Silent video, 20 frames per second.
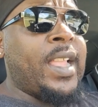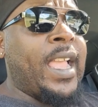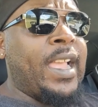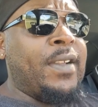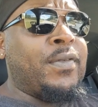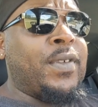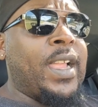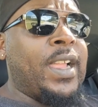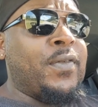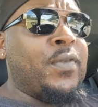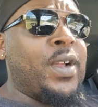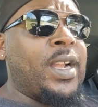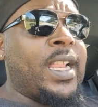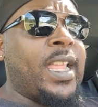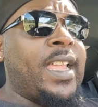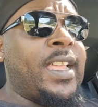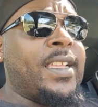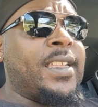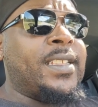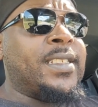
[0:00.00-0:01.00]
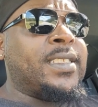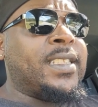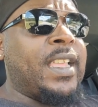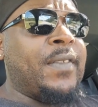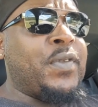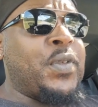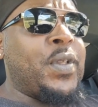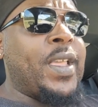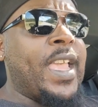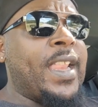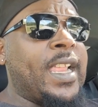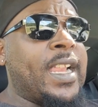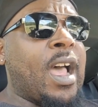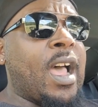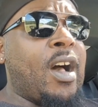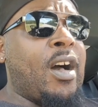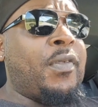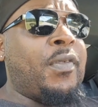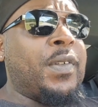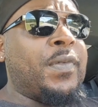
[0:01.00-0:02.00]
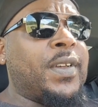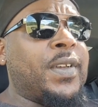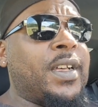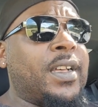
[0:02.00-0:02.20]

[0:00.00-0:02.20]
It really is. If you get it off of